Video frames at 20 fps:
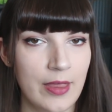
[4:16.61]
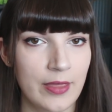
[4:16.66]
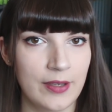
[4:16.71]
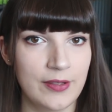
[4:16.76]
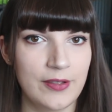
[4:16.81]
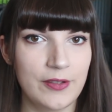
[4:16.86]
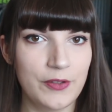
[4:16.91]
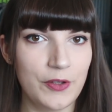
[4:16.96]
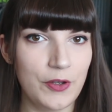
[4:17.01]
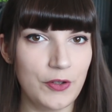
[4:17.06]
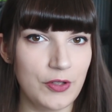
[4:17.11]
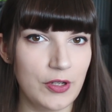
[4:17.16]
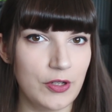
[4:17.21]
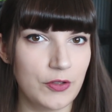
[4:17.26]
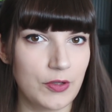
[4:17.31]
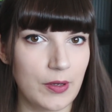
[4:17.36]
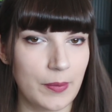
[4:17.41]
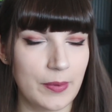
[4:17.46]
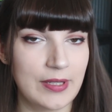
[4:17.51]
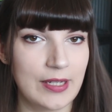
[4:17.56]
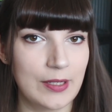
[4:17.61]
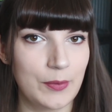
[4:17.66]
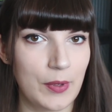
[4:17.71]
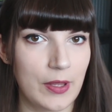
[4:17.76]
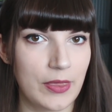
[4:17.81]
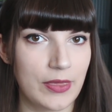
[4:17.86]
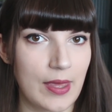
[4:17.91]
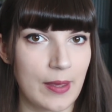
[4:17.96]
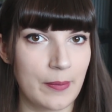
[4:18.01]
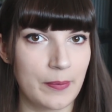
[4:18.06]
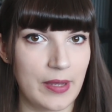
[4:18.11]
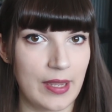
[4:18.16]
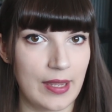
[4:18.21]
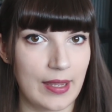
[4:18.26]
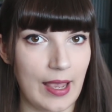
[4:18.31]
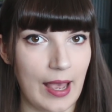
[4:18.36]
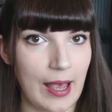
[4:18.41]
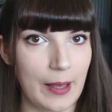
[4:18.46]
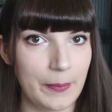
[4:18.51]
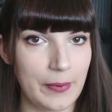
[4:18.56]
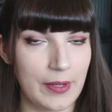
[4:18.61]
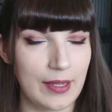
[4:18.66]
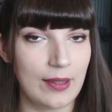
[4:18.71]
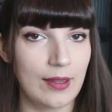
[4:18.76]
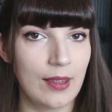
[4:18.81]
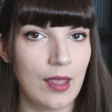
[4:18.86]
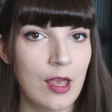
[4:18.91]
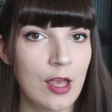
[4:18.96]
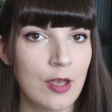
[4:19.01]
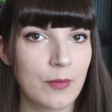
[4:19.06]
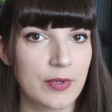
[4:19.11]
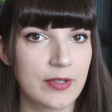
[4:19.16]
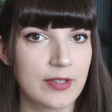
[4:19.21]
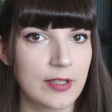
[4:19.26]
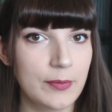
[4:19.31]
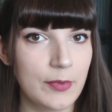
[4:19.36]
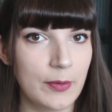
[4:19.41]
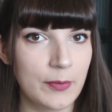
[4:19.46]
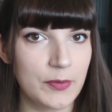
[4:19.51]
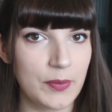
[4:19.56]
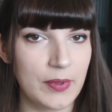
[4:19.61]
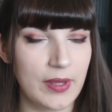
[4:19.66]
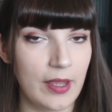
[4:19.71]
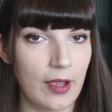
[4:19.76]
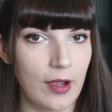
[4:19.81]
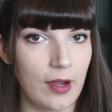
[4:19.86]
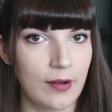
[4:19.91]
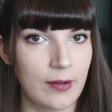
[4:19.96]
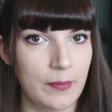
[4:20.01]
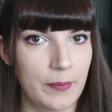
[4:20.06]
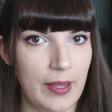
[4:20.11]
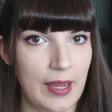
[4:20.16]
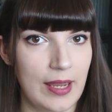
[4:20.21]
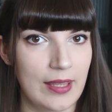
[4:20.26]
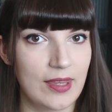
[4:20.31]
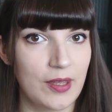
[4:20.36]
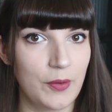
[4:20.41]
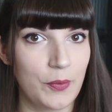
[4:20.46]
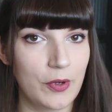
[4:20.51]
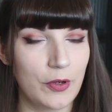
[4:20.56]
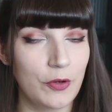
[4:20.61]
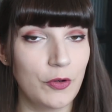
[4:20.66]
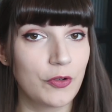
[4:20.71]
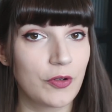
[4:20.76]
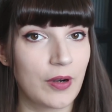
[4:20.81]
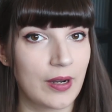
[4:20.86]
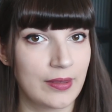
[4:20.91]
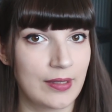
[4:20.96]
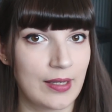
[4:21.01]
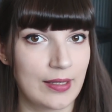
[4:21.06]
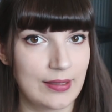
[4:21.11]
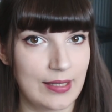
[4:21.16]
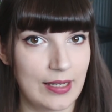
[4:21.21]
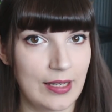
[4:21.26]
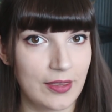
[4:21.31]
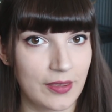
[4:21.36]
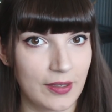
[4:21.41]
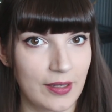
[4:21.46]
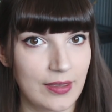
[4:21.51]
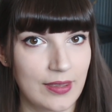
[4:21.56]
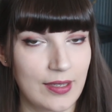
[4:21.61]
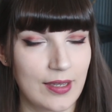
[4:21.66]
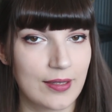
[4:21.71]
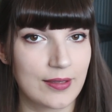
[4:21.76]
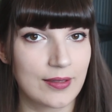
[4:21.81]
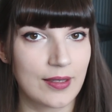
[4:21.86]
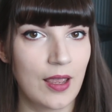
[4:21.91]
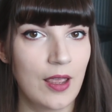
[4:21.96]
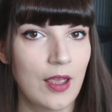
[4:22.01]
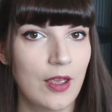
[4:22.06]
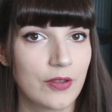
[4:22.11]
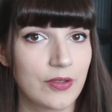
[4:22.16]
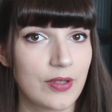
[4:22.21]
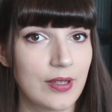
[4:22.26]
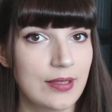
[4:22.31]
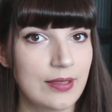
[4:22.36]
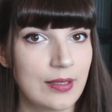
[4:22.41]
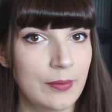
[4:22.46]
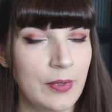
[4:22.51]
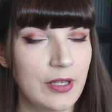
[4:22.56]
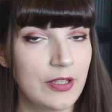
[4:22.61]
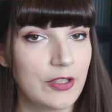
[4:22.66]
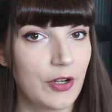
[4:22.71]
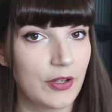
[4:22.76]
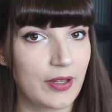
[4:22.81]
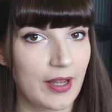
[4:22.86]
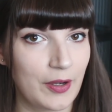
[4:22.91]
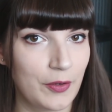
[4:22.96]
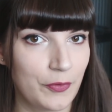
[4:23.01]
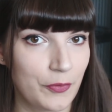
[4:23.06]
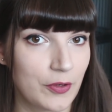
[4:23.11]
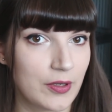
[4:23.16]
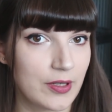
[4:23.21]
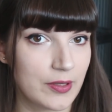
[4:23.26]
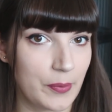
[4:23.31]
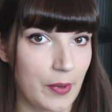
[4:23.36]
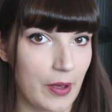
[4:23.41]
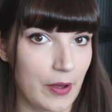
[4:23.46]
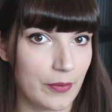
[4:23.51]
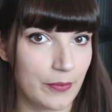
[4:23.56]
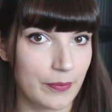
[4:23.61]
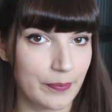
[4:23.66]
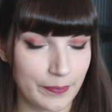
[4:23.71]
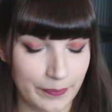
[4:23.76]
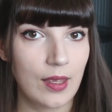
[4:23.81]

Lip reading: This is usually attributed with them being happy, but sometimes when they are in pain they will grind their teeth like this, so it's something to look out for as well.